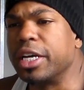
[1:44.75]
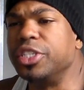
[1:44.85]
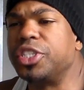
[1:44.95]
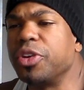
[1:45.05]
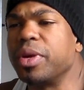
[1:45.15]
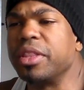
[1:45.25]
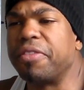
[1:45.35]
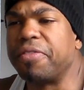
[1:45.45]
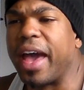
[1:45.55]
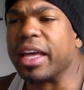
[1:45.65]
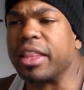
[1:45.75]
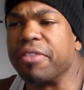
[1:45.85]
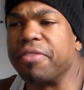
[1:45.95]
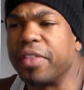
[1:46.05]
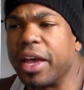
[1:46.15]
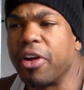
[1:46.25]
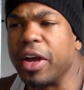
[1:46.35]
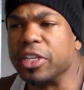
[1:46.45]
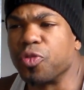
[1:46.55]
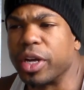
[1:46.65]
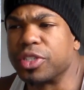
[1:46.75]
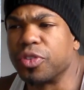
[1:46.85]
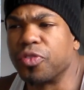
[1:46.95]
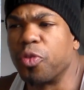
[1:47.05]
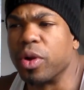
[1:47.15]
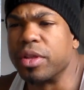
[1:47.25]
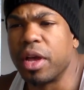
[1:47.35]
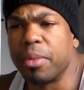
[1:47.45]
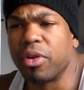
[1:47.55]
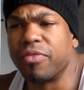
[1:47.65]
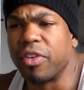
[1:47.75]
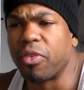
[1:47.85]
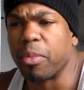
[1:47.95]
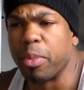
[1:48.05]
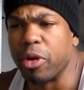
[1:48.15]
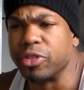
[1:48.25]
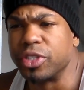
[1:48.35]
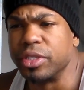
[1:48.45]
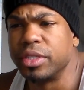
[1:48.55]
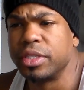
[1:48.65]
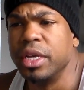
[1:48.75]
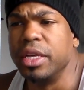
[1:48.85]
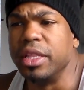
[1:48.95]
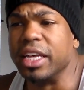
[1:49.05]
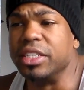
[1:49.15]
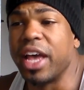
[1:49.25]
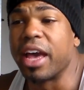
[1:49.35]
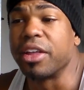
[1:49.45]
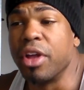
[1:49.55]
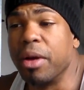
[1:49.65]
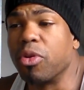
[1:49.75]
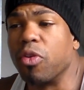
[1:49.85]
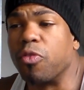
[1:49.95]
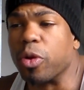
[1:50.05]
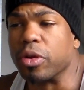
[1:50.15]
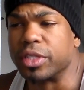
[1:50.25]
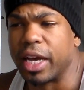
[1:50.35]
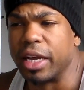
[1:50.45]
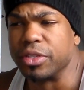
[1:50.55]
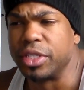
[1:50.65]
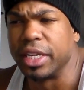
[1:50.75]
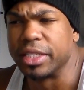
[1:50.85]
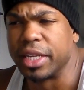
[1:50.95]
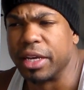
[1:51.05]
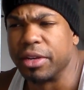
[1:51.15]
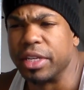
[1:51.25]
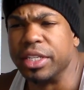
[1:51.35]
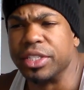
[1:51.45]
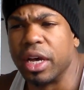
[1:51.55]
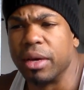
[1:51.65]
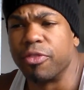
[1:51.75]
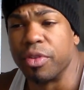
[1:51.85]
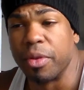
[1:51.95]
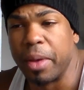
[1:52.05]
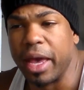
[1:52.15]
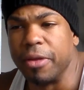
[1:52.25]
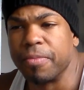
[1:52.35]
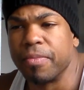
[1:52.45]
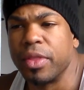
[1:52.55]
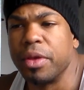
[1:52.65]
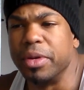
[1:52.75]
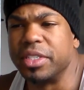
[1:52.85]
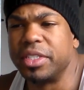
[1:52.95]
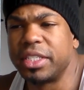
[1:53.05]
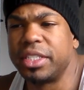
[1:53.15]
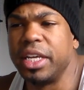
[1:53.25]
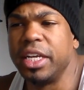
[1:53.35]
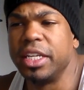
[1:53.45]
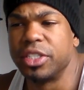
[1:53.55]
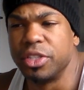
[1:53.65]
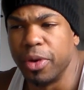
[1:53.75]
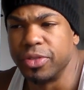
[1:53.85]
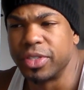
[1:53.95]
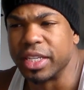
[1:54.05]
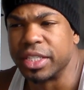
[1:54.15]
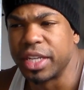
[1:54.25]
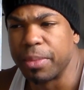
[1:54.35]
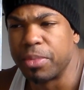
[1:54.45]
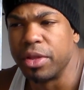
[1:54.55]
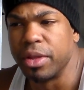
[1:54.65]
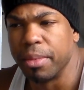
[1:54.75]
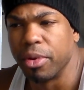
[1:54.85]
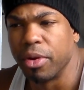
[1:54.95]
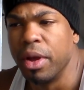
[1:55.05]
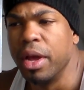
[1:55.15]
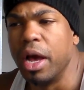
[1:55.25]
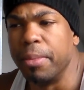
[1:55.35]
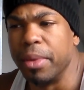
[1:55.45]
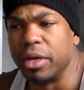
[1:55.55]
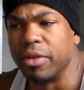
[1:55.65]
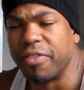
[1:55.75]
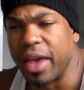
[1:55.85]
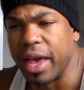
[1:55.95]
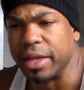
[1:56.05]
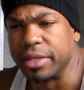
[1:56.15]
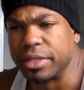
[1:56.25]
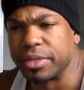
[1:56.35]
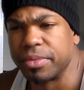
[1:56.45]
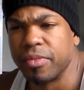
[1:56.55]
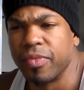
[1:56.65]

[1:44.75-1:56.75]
Considering the fact that Flair has wrestled for a number of different promotions, the exact number of world titles he has held is up for debate. But 16 is the most accepted number among fans.